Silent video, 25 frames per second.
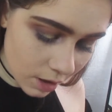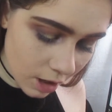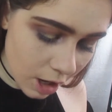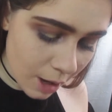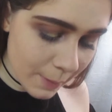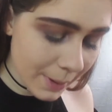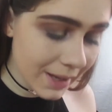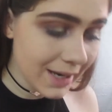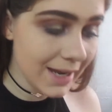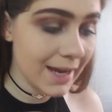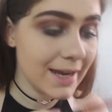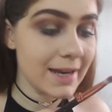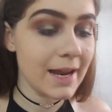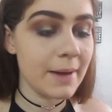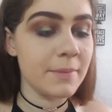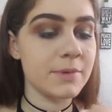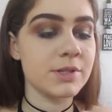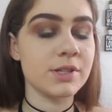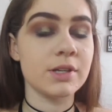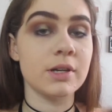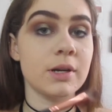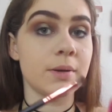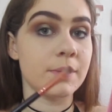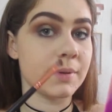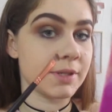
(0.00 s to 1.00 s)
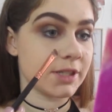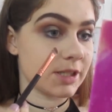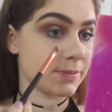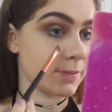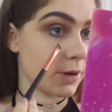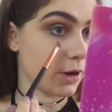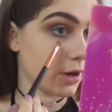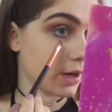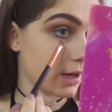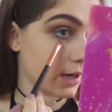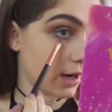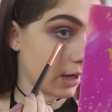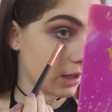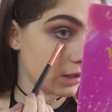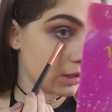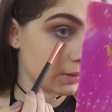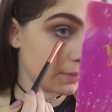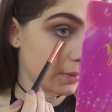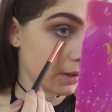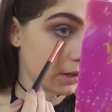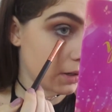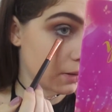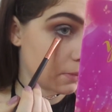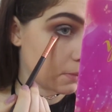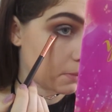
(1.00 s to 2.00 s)
my lid. I'm just going to smoke it out the
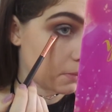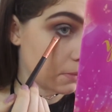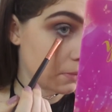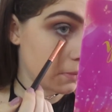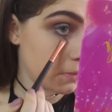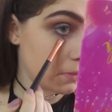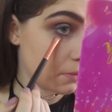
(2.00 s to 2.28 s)
bottom.